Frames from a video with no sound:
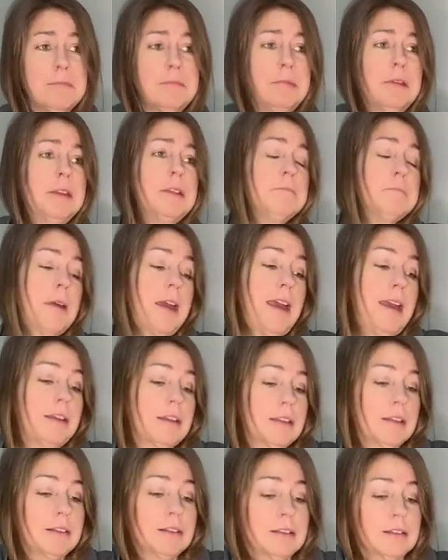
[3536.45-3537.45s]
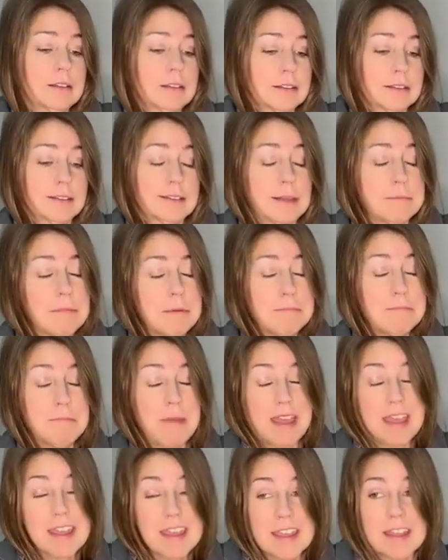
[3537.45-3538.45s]
a Big Mac because I'm a
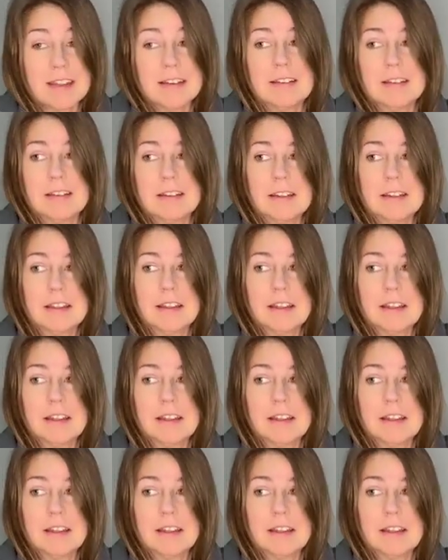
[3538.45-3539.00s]
man.